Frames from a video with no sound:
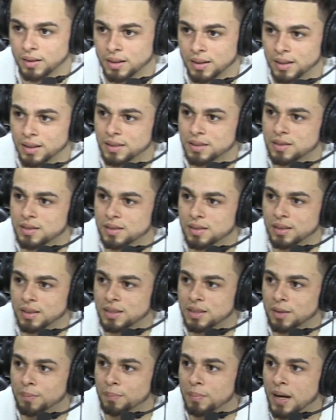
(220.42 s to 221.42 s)
yeah, it, it's
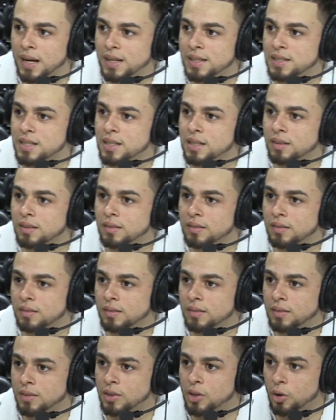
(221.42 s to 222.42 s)
it's amazing.
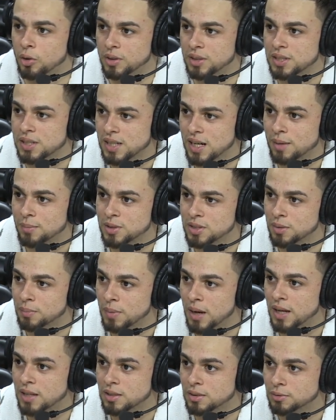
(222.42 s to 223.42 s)
You know, this time is
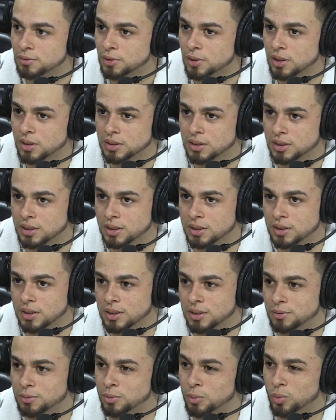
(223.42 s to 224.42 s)
amazing for us. It, it's
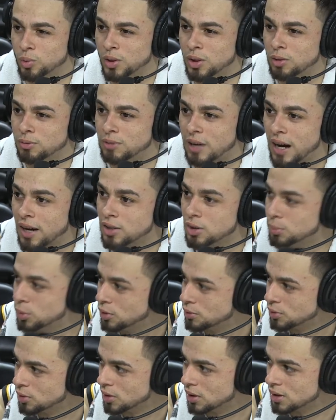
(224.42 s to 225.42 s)
it's real
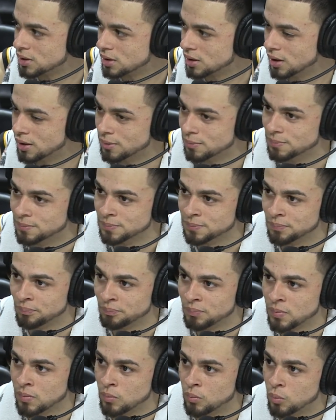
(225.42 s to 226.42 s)
valuable for us. Um,
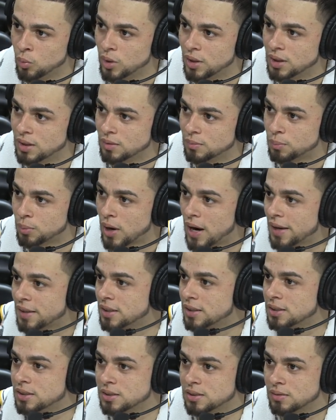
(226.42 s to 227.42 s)
we can
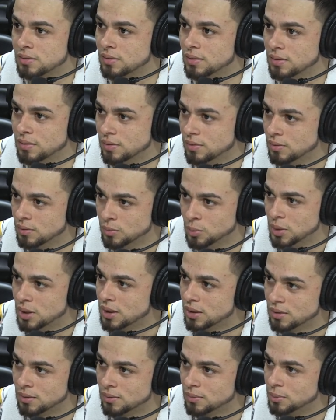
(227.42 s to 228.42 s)
practice we
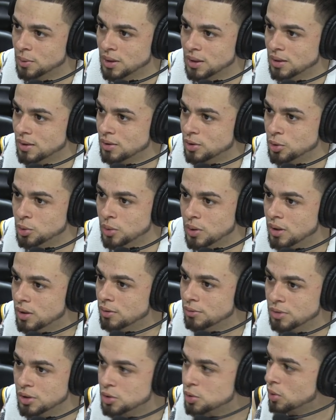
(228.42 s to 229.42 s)
can we can do
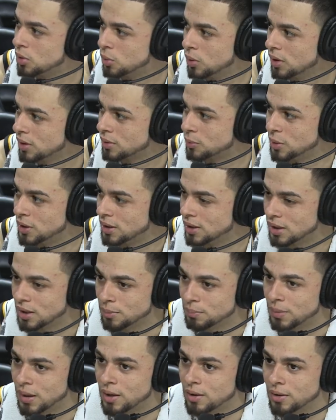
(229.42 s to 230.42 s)
individual work we can
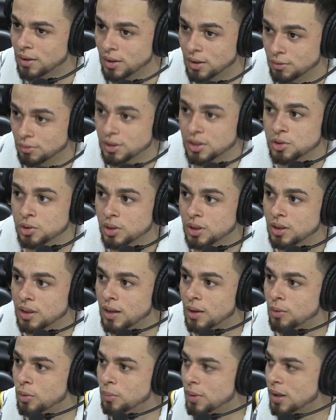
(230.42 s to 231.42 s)
get better individually
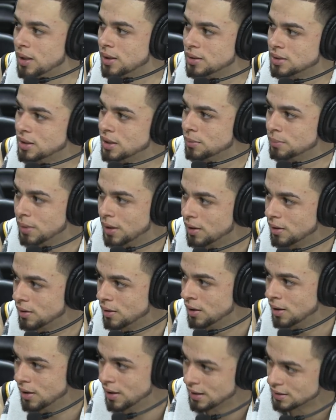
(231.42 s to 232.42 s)
that will make us get
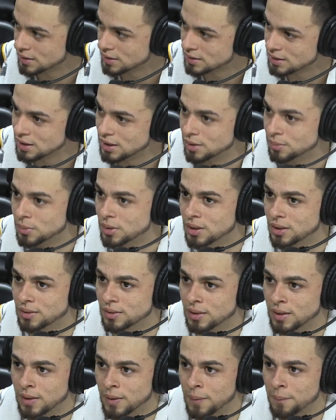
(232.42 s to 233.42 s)
better as a team
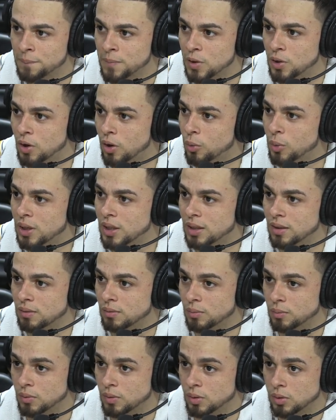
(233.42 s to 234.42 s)
and you know we can
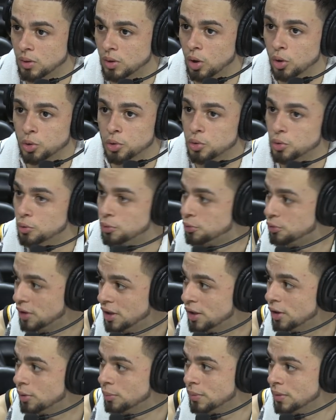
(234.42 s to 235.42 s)
go through
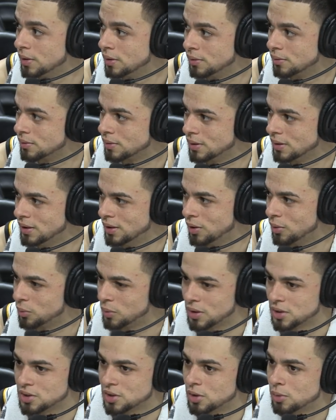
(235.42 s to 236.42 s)
film, and you know,
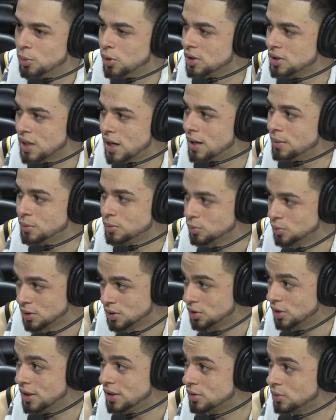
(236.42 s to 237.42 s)
there's no more time
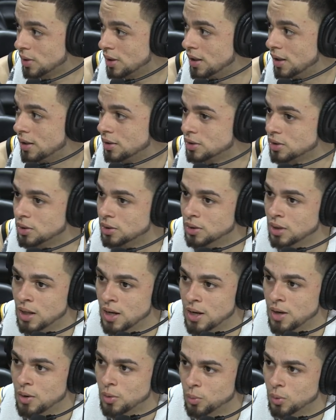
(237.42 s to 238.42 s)
restraints right now. So
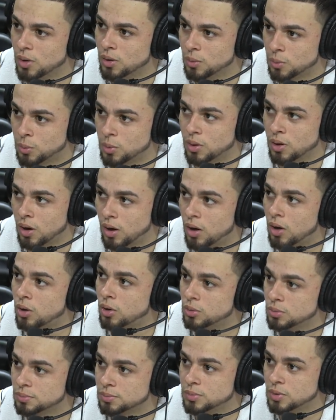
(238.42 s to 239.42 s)
we're we're
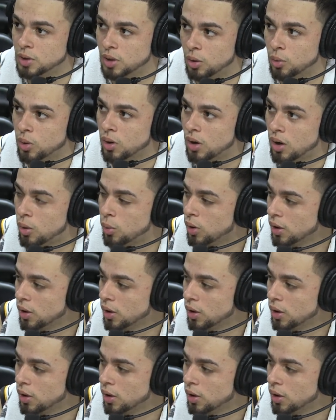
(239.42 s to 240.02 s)
all you know we're all